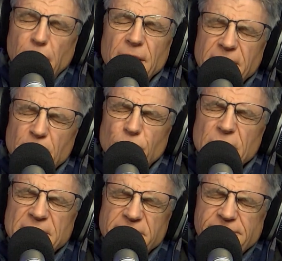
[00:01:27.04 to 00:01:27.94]
burnt the
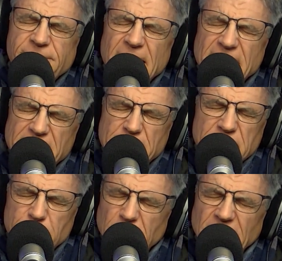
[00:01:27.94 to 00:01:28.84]
bridge of faith
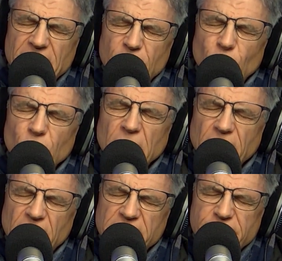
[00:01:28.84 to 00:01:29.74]
to below the
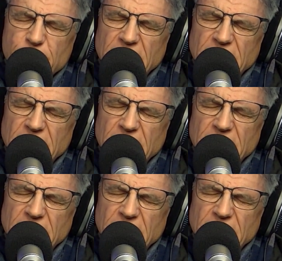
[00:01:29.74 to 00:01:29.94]
waterline for